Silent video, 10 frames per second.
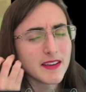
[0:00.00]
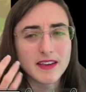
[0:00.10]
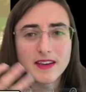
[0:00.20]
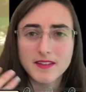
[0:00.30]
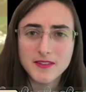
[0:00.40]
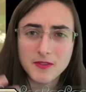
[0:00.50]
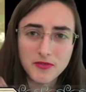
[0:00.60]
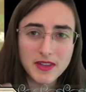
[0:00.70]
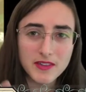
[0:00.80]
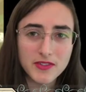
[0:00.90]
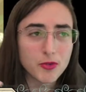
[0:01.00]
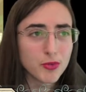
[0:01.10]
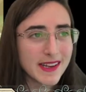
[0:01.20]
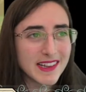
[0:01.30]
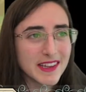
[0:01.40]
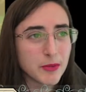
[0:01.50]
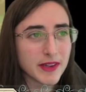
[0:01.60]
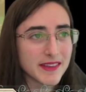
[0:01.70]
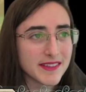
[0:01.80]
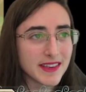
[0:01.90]
It feels wrinkly when
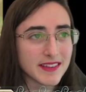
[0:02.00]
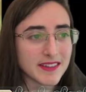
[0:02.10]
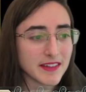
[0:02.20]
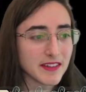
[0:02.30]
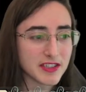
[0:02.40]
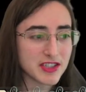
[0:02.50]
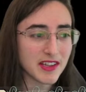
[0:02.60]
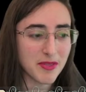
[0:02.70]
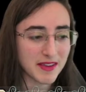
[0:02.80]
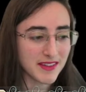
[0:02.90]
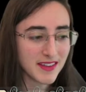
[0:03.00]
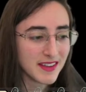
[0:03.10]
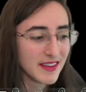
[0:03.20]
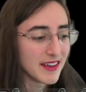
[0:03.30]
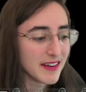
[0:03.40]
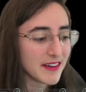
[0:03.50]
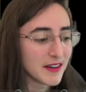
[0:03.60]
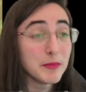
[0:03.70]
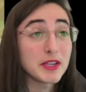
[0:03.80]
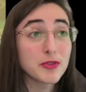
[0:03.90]
I say it in English like that.
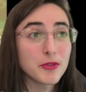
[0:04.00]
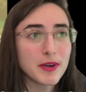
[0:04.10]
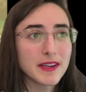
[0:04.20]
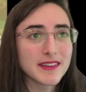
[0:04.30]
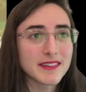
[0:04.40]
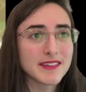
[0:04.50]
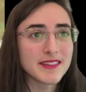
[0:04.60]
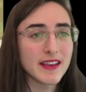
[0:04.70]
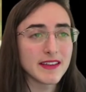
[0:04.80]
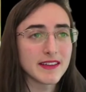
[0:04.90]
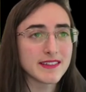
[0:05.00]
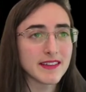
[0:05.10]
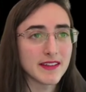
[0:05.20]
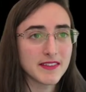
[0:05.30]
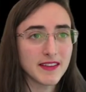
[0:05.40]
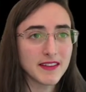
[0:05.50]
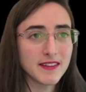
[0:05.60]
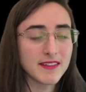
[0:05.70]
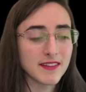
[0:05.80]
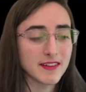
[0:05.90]
Metriorhynchus is an
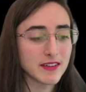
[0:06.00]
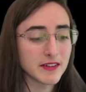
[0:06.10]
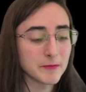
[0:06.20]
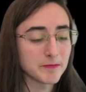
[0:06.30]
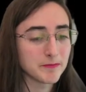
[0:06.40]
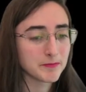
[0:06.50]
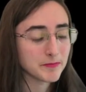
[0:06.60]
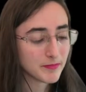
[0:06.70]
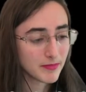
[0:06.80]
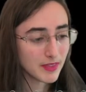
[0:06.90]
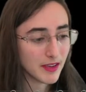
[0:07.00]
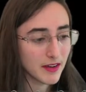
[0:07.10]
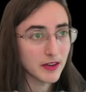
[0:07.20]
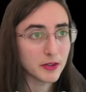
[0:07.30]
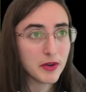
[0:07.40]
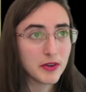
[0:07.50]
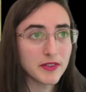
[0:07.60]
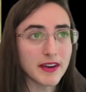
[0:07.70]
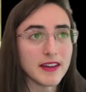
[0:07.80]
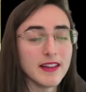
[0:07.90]
extinct
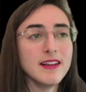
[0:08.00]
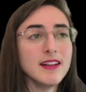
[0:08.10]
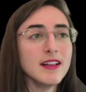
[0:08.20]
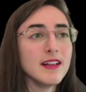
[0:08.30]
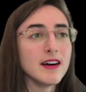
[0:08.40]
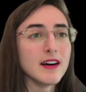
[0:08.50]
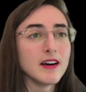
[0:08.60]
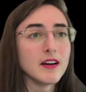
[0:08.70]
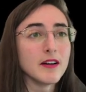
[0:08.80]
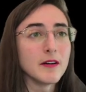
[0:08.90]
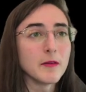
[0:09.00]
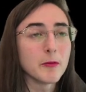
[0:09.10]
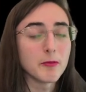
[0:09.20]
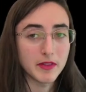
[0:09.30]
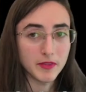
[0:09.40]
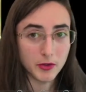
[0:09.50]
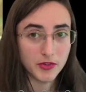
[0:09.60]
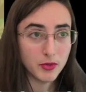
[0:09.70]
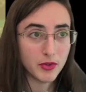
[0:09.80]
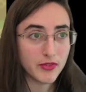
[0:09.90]
crocodile in the
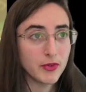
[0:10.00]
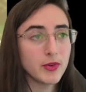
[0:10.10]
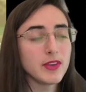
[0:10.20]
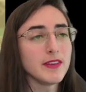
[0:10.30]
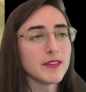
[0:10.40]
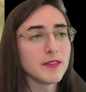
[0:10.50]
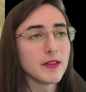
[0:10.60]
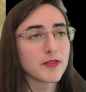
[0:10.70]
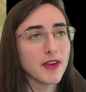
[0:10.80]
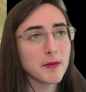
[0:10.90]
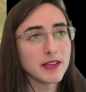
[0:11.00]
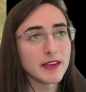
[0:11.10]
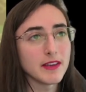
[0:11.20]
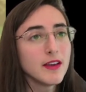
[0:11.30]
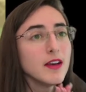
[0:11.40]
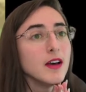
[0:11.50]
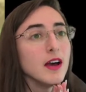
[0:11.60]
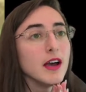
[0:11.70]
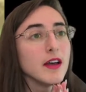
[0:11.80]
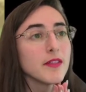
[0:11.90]
Pseudosuchian family,
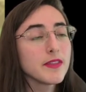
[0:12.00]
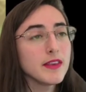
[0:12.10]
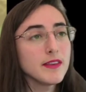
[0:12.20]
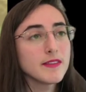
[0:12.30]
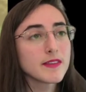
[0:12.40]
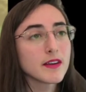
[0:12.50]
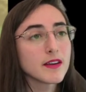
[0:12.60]
and these